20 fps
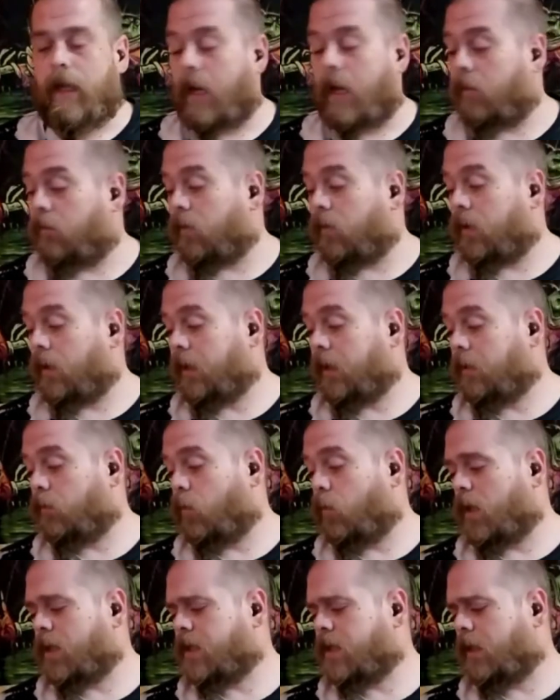I really
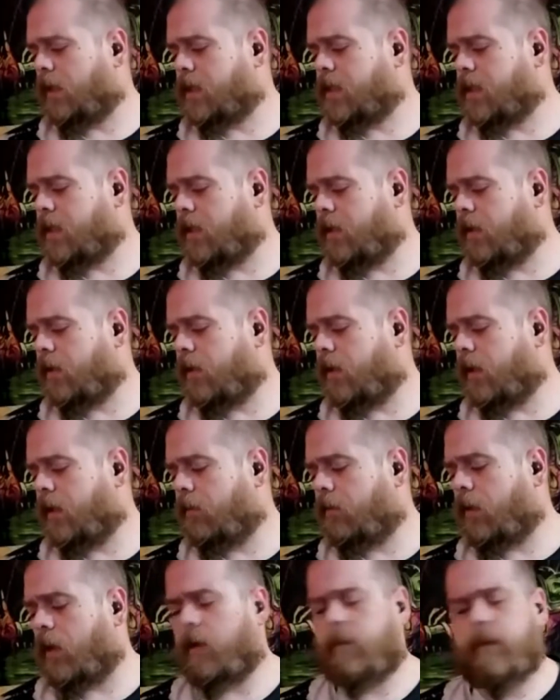wasn't listening to
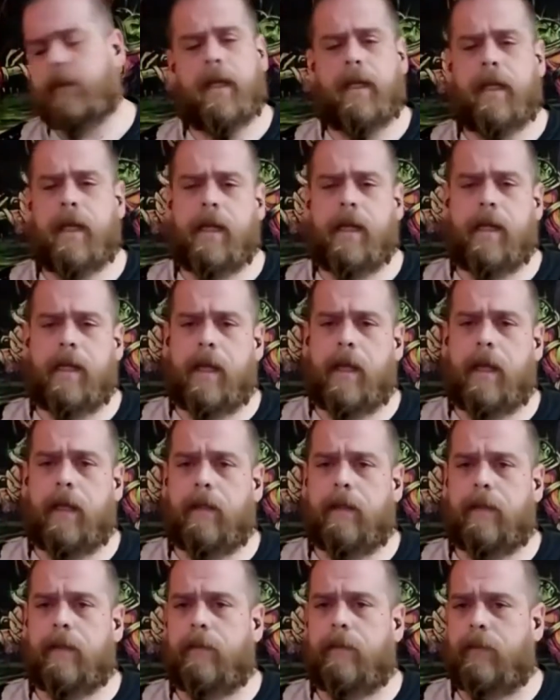hip hop yet in
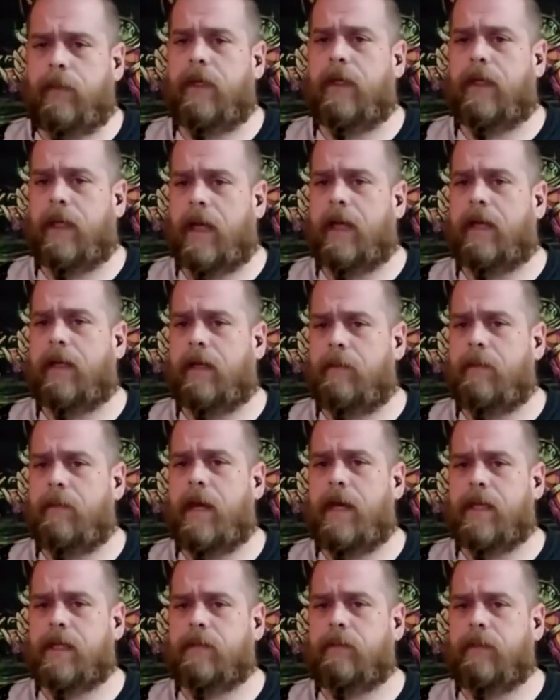'88, but I can
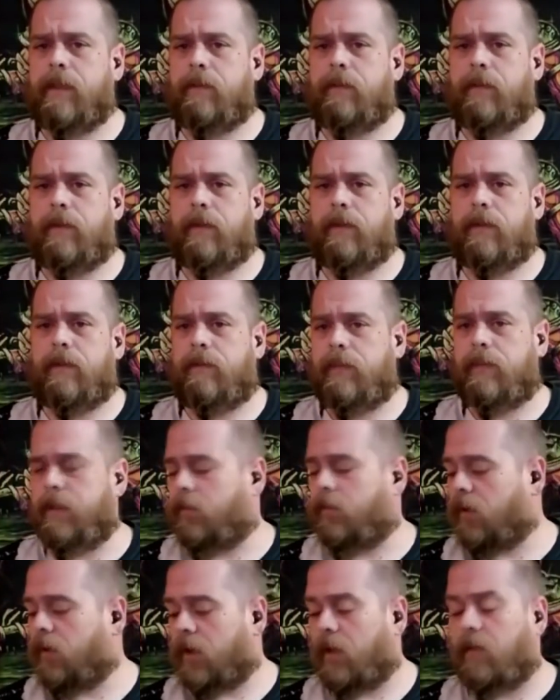imagine
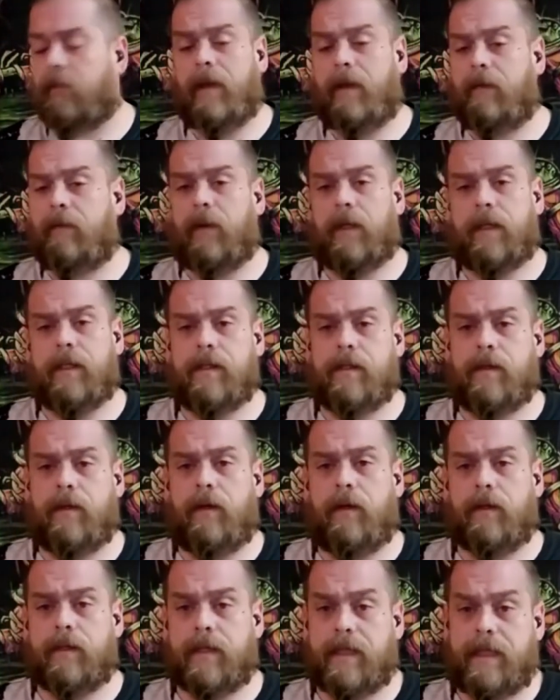people love that fucking
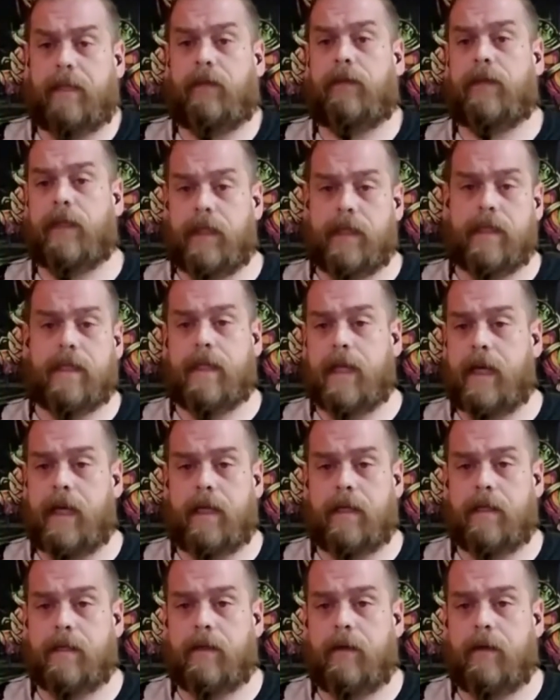song still to this day.